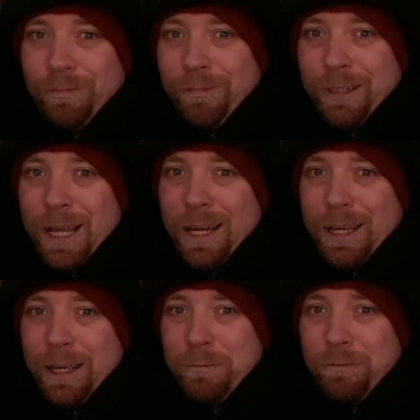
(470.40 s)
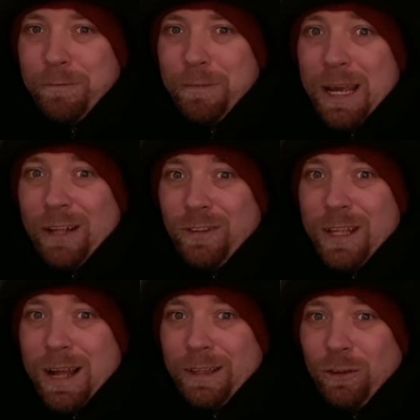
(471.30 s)
Lady, it's
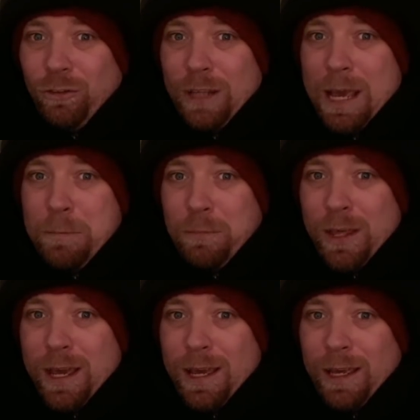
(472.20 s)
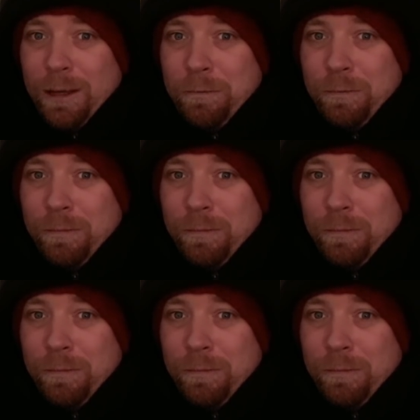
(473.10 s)
not the same thing.